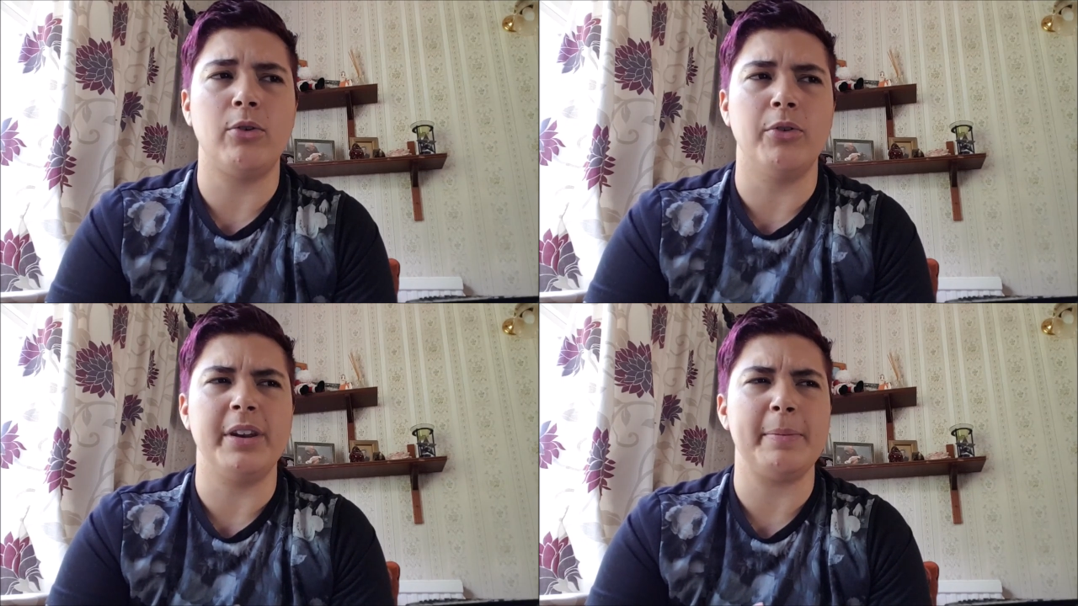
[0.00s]

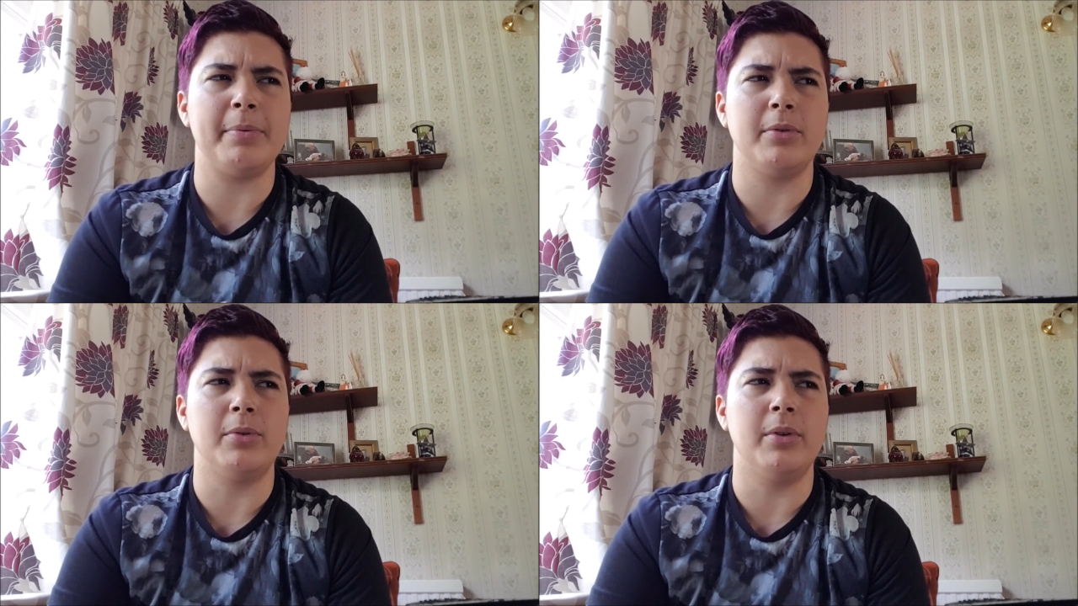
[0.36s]
or
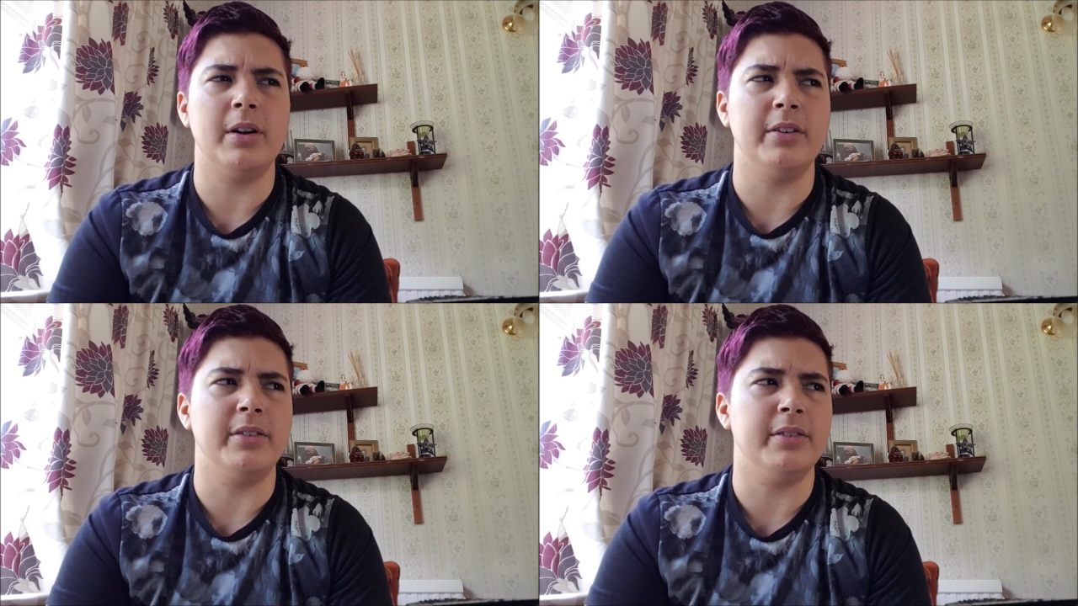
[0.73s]
nipple
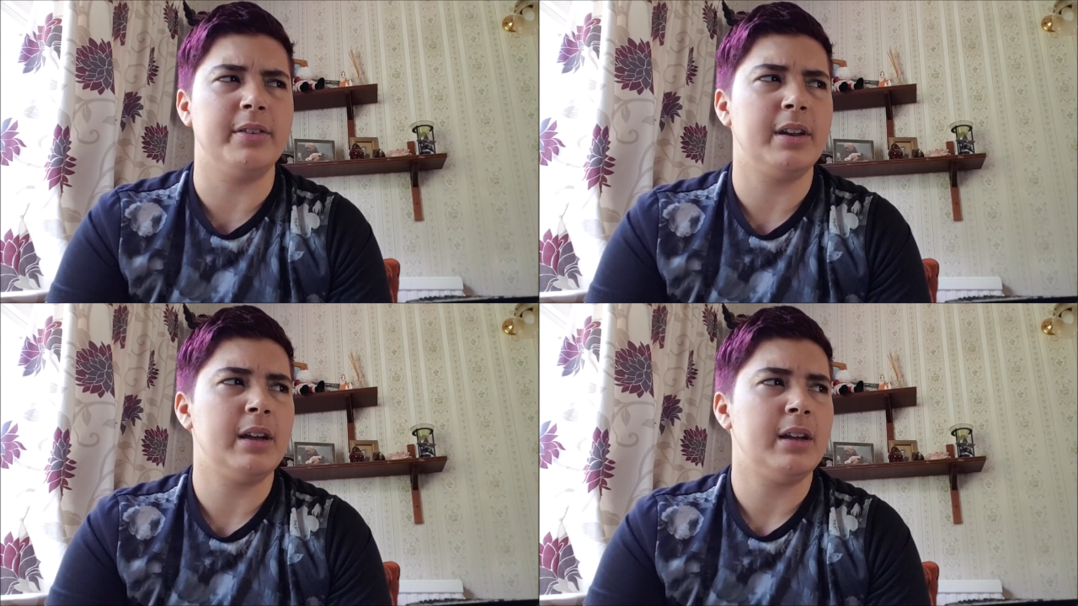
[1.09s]

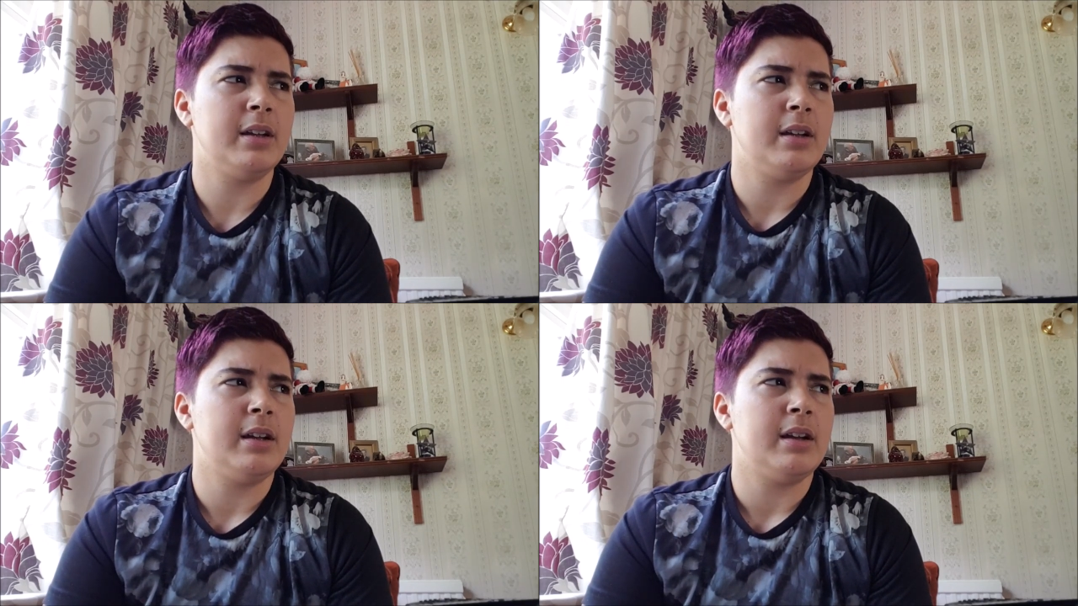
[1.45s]
and
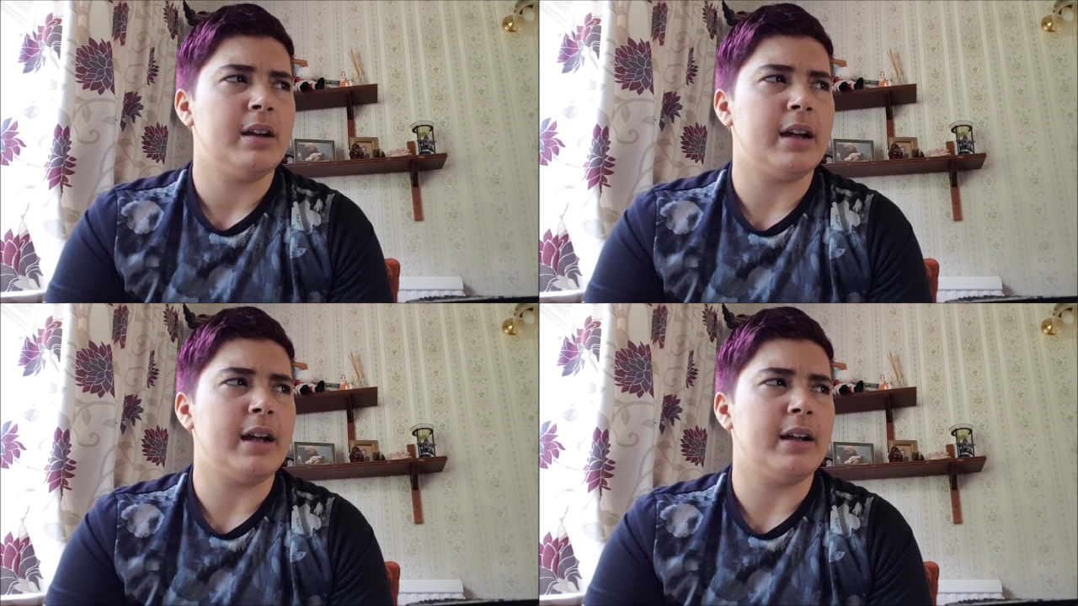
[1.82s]

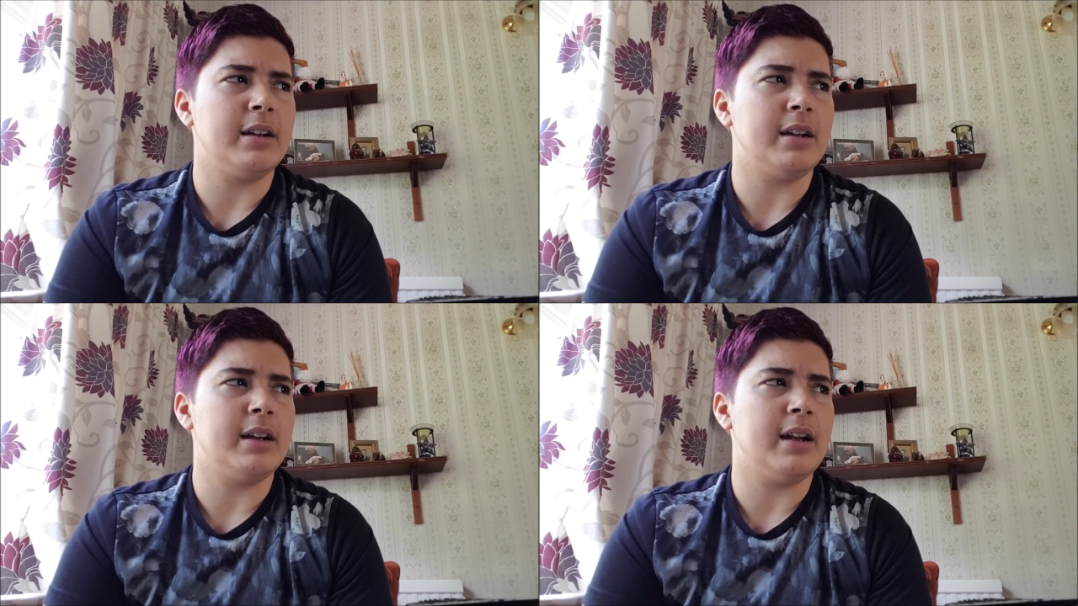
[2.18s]

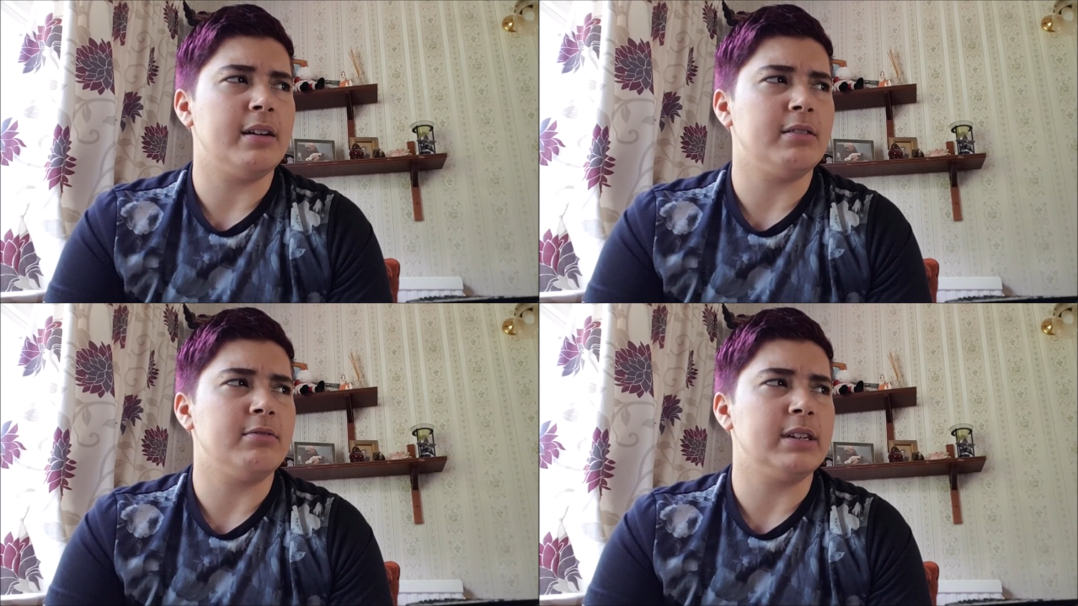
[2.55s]
a-
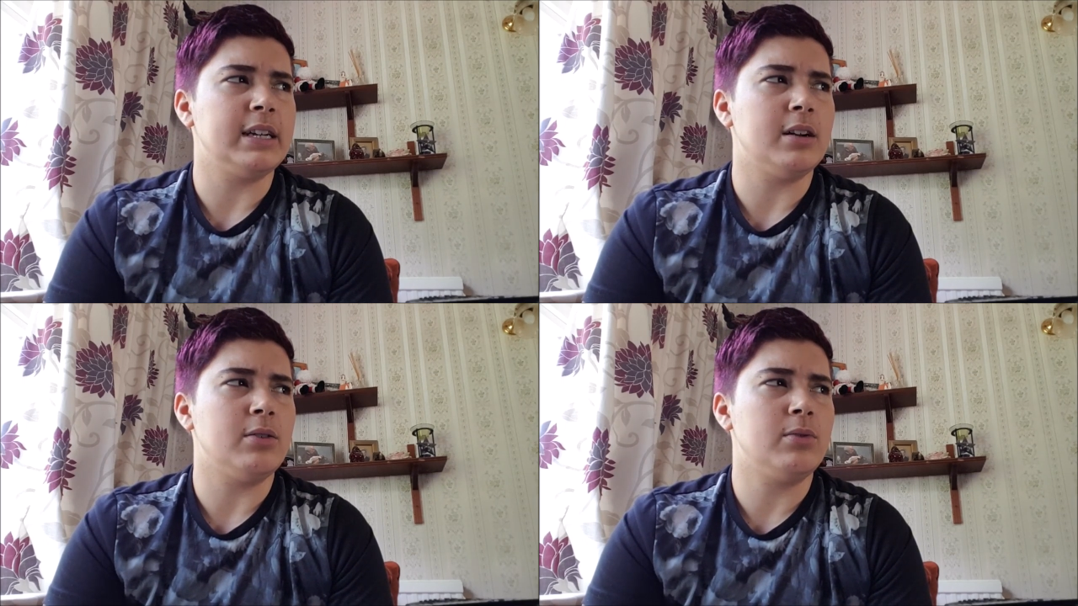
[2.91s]

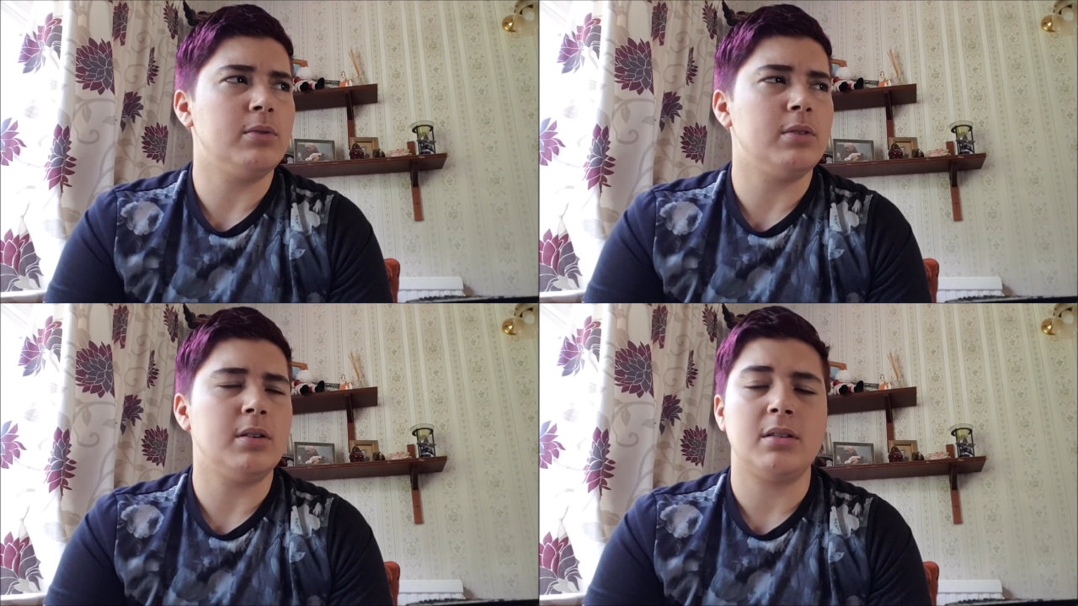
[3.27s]

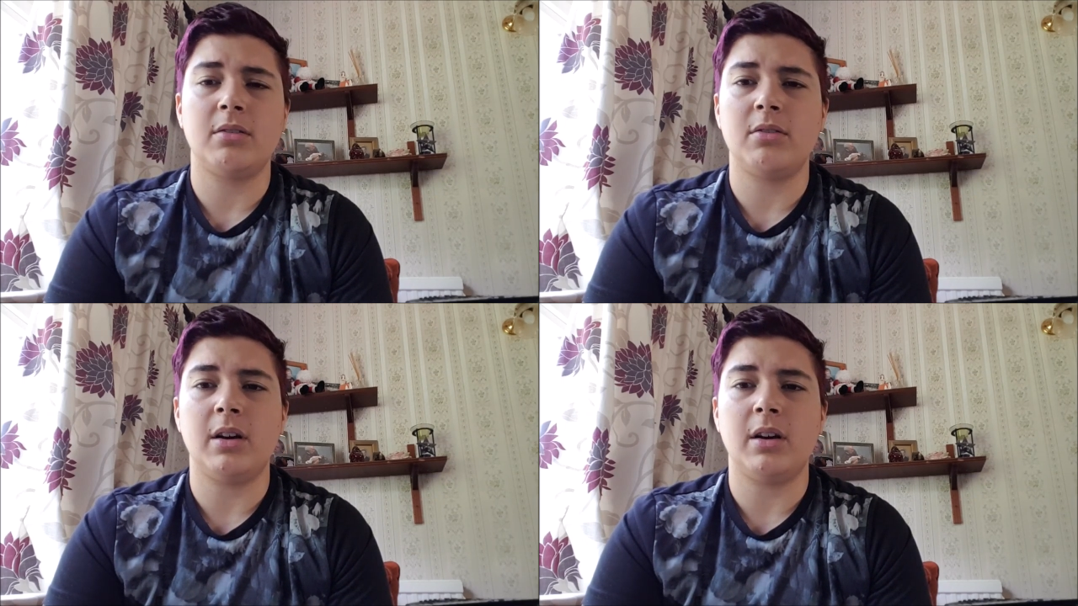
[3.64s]
areola.